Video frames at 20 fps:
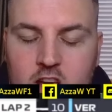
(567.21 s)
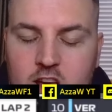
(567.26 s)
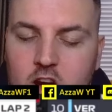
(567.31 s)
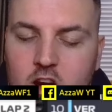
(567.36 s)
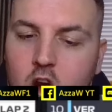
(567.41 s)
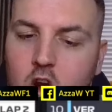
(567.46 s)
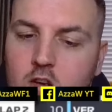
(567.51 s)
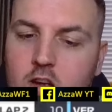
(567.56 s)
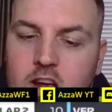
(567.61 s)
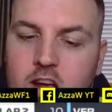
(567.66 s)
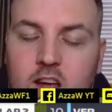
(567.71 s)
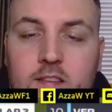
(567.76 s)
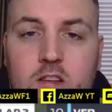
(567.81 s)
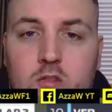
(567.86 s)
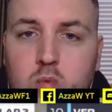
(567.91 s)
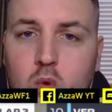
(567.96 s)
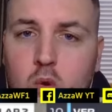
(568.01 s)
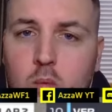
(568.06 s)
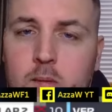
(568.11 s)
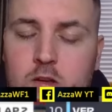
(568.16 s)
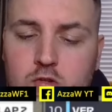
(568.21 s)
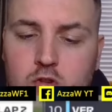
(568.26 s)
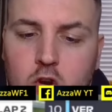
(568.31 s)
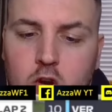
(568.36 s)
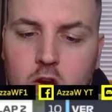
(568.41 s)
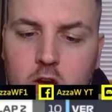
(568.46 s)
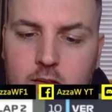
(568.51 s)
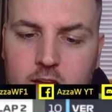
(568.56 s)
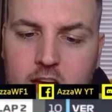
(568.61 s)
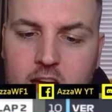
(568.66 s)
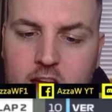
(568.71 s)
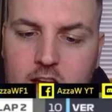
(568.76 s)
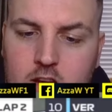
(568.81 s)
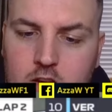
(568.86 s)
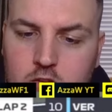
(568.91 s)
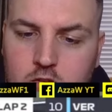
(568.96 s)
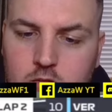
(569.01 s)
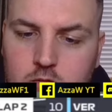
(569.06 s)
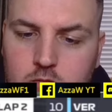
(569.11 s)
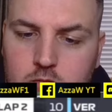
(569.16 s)
I reckon this will be dry at the
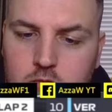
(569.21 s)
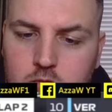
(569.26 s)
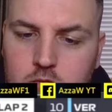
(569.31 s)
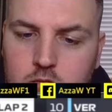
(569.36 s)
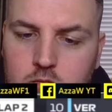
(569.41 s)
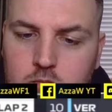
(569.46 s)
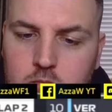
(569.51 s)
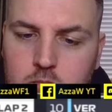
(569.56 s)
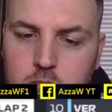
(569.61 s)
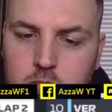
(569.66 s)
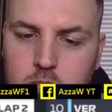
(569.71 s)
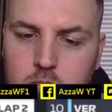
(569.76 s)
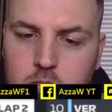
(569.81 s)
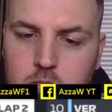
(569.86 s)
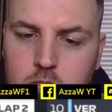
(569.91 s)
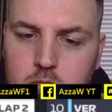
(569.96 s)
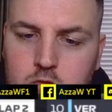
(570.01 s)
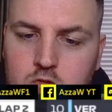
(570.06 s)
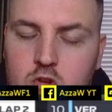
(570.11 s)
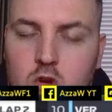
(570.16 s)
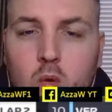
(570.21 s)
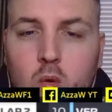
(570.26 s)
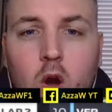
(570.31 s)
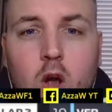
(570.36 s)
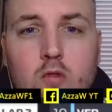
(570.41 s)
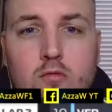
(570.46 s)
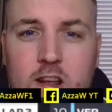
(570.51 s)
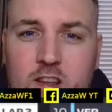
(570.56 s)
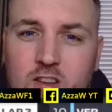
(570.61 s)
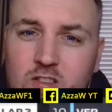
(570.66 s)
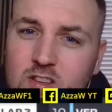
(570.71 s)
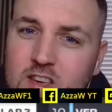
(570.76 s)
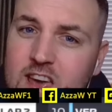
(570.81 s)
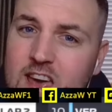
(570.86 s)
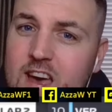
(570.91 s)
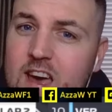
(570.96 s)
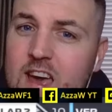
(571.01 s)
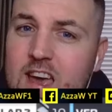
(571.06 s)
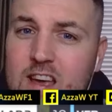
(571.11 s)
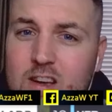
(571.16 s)
end. Do I risk
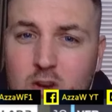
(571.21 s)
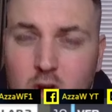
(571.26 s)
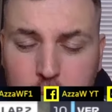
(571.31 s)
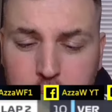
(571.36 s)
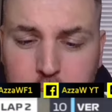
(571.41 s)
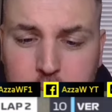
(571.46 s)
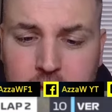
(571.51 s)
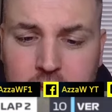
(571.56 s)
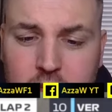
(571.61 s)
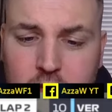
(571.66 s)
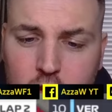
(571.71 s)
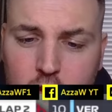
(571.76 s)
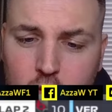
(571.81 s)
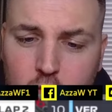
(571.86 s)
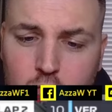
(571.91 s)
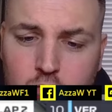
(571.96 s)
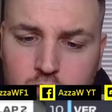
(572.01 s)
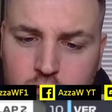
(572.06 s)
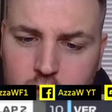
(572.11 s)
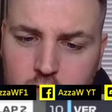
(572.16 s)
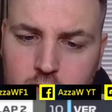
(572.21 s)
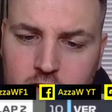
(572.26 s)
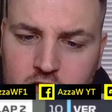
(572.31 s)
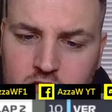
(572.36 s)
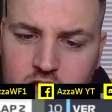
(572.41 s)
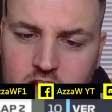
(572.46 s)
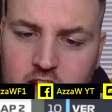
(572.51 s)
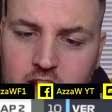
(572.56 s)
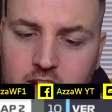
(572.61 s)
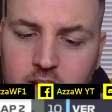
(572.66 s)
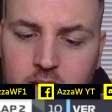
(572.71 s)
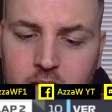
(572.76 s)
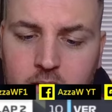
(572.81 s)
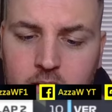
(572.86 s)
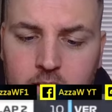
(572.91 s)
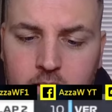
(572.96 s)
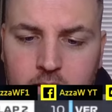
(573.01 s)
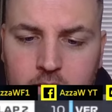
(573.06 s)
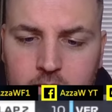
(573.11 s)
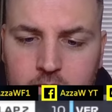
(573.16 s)
it? It could be huge to risk it.
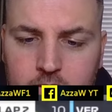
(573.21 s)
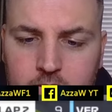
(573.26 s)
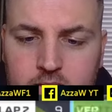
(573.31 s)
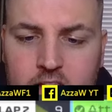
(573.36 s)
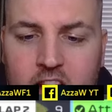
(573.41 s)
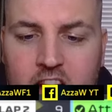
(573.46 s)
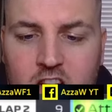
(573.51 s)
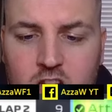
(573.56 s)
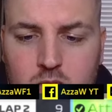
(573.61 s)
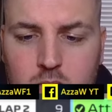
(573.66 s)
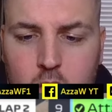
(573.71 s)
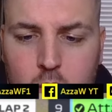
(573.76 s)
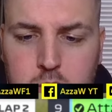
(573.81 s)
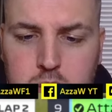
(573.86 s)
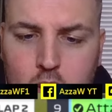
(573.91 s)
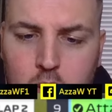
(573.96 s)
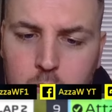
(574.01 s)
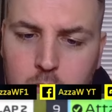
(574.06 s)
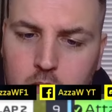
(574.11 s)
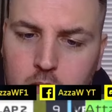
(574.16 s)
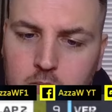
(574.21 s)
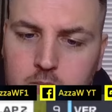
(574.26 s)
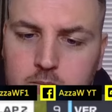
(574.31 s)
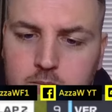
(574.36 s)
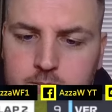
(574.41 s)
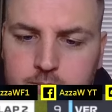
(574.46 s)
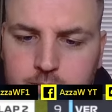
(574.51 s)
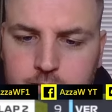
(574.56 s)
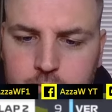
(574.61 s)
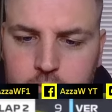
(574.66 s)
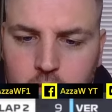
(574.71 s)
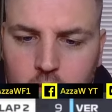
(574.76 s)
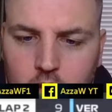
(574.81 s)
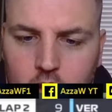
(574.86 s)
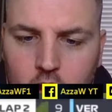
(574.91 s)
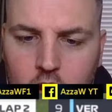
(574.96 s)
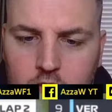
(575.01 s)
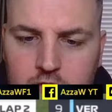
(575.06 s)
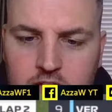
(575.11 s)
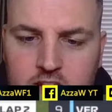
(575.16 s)
That's my problem.
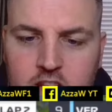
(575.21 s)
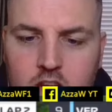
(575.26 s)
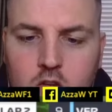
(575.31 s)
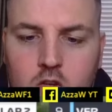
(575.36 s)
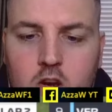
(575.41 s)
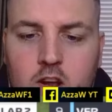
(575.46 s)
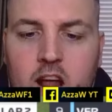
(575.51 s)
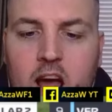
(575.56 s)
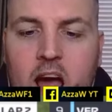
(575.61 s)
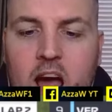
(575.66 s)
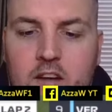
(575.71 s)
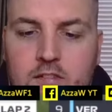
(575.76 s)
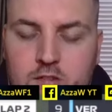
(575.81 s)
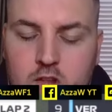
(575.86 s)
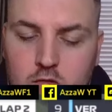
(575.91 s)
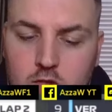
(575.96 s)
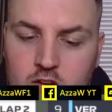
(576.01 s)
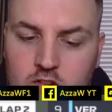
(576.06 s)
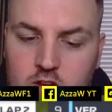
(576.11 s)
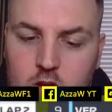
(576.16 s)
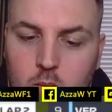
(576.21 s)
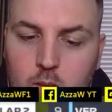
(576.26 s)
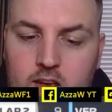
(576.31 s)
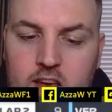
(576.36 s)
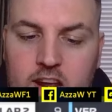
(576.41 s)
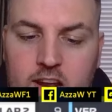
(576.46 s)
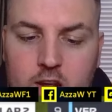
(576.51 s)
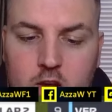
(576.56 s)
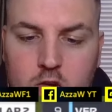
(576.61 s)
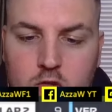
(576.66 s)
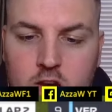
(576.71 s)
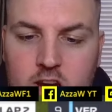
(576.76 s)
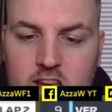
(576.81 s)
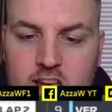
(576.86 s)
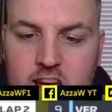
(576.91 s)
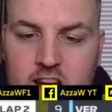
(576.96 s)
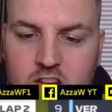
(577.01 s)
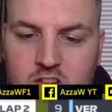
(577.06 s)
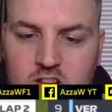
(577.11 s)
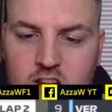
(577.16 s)
I think I'm going to have to risk it. We get a great
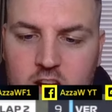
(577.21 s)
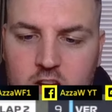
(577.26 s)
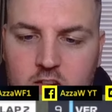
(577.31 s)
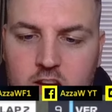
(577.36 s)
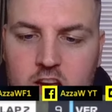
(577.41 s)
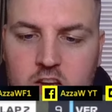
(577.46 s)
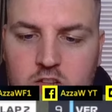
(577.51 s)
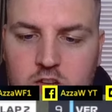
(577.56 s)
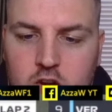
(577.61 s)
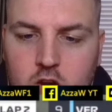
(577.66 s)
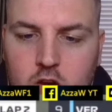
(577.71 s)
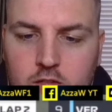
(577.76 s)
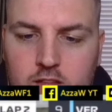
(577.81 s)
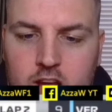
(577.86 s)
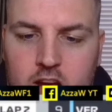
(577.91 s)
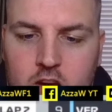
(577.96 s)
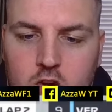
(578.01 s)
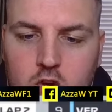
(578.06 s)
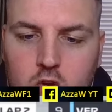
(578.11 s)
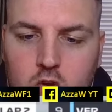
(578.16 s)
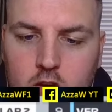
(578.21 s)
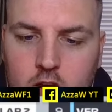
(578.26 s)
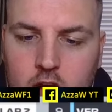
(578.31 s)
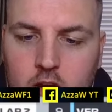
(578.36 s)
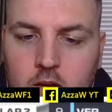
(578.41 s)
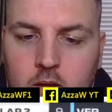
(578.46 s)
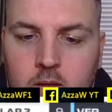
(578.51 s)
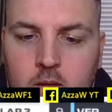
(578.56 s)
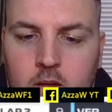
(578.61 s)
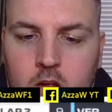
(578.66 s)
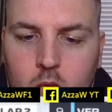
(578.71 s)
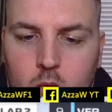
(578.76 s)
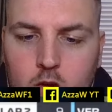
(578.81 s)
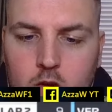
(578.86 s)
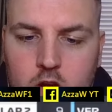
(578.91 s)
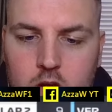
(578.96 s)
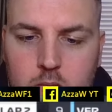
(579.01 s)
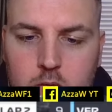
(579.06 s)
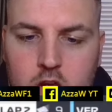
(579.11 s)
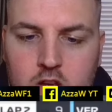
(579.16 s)
acceleration off that corner. We're
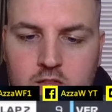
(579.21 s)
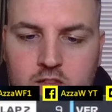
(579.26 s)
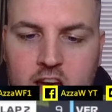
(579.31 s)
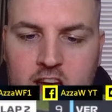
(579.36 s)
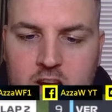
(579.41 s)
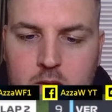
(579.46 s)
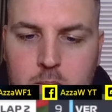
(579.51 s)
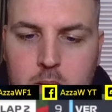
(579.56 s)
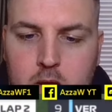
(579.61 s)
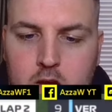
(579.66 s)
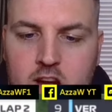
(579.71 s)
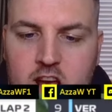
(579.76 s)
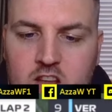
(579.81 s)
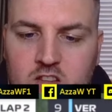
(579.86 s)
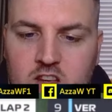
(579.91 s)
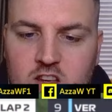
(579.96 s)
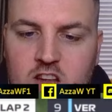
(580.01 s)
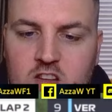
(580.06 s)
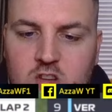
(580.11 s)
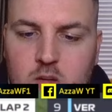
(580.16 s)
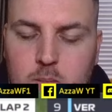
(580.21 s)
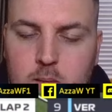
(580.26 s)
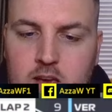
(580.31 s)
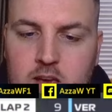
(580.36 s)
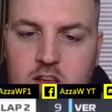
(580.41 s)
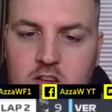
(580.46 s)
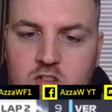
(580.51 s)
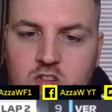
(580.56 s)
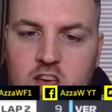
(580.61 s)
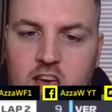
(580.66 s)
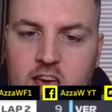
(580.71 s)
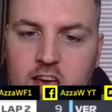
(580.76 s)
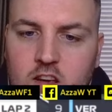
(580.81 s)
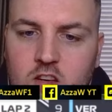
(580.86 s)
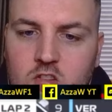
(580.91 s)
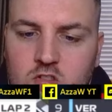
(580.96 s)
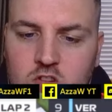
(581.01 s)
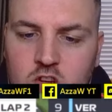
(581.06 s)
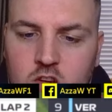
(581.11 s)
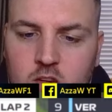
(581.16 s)
going to move ahead of Perez into P
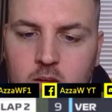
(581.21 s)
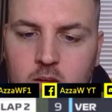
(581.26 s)
six.